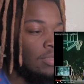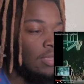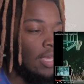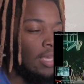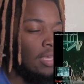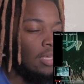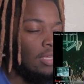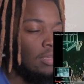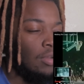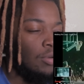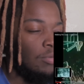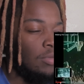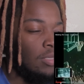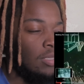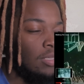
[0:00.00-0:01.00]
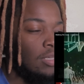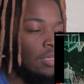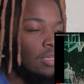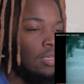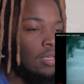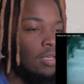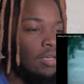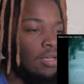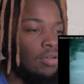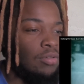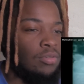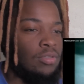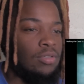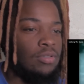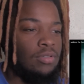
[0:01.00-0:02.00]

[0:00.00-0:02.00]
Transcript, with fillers: A Kobe. I don't know.